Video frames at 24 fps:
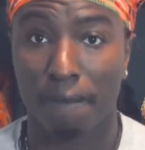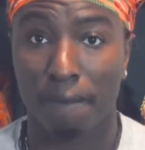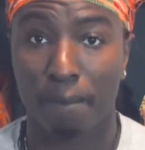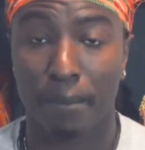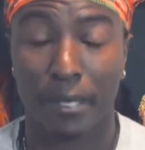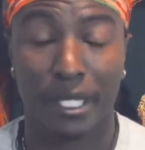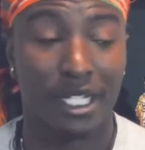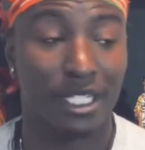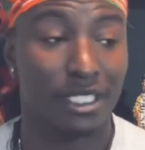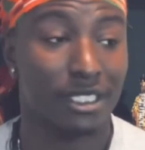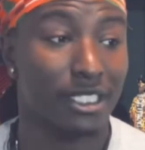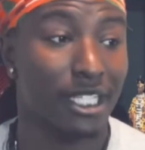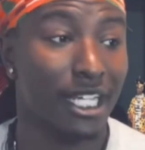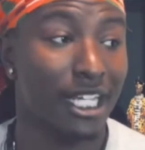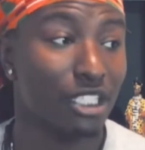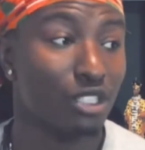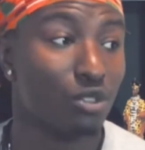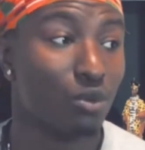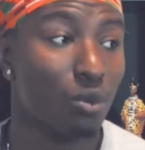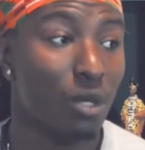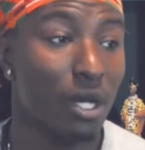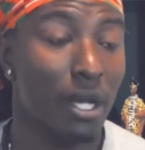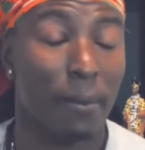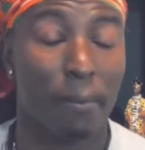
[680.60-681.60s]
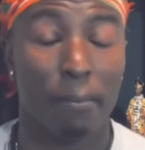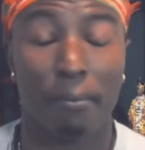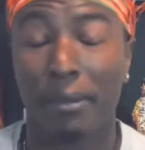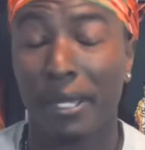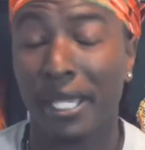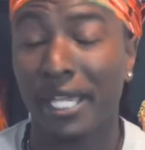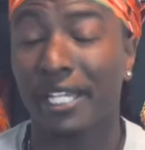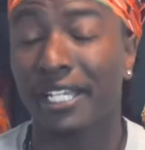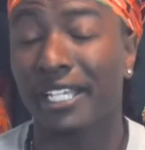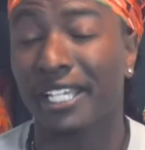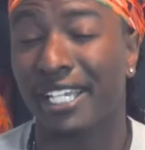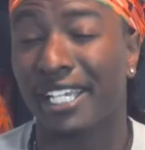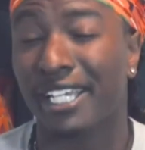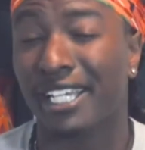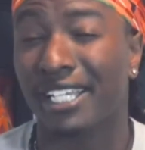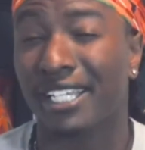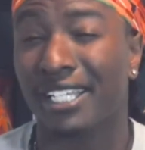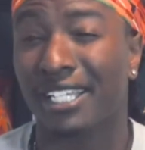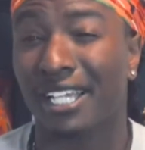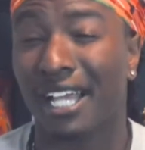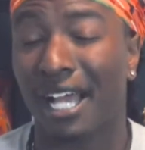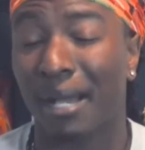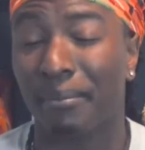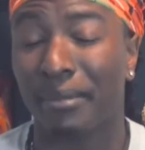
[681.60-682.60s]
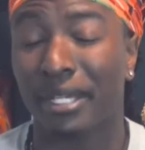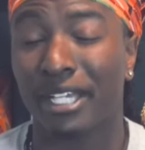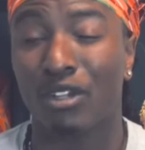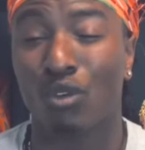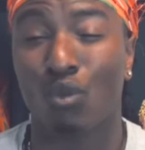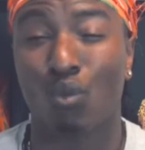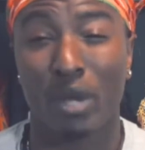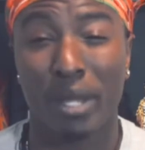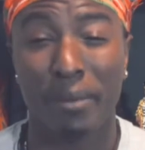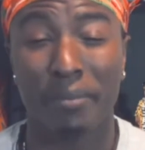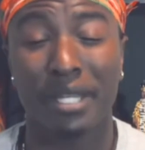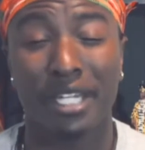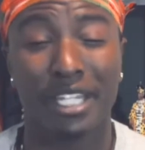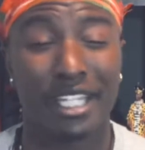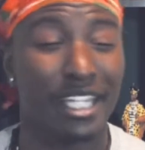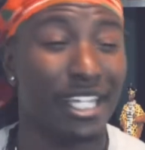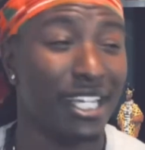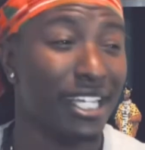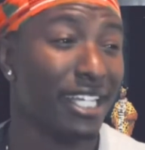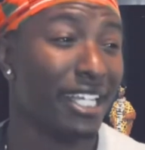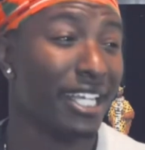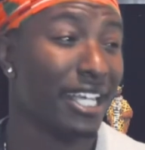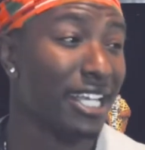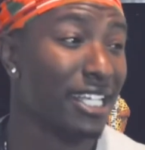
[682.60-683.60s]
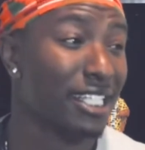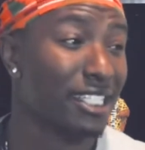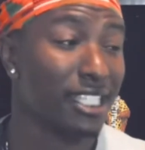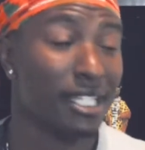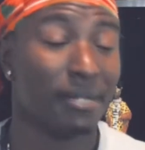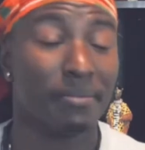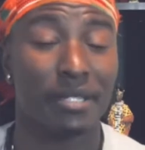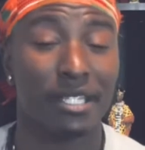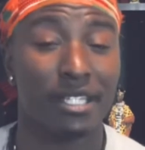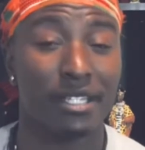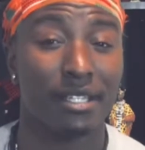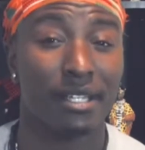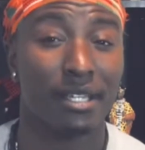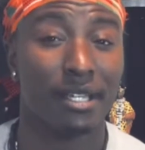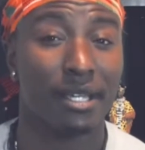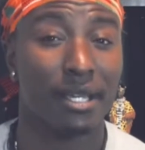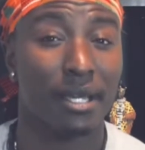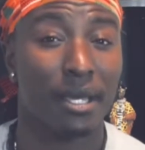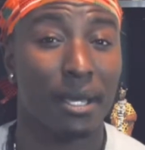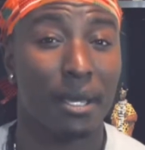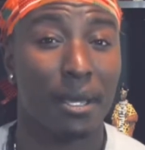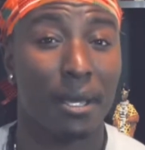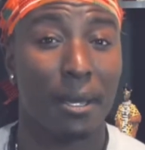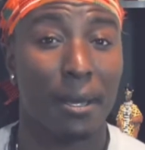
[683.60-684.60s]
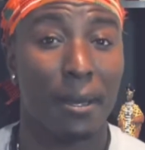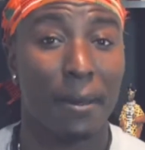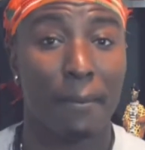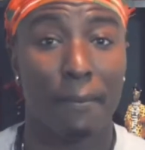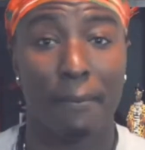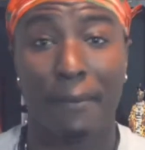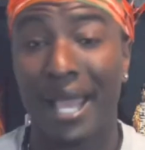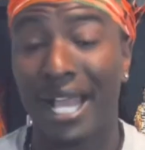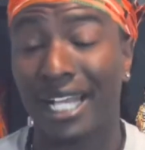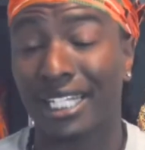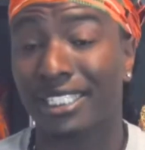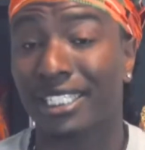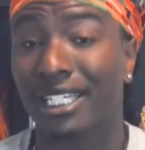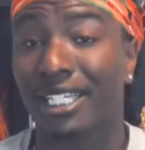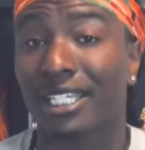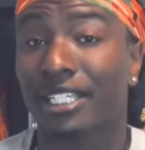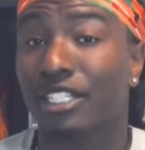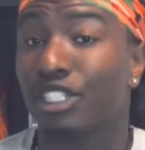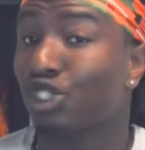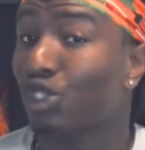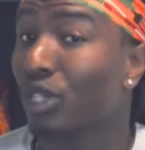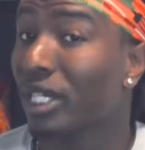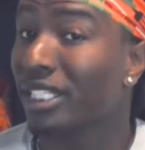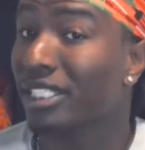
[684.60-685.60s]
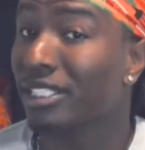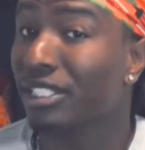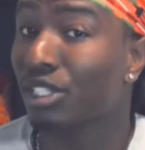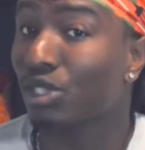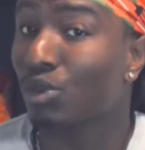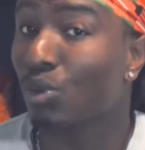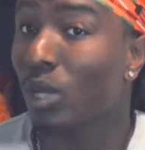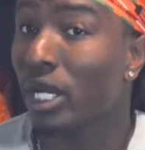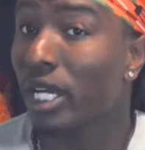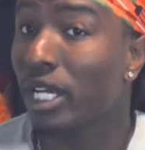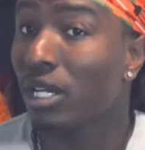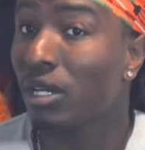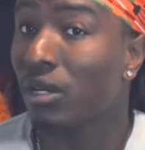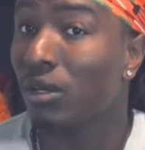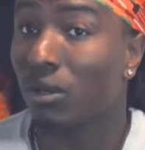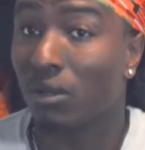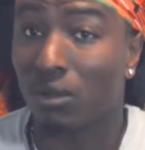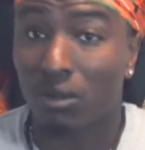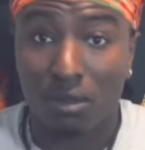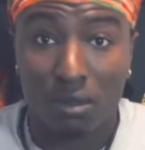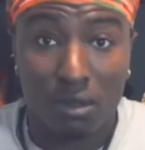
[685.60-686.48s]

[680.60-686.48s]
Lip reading: Because guess what? Women can exhibit masculine traits as well.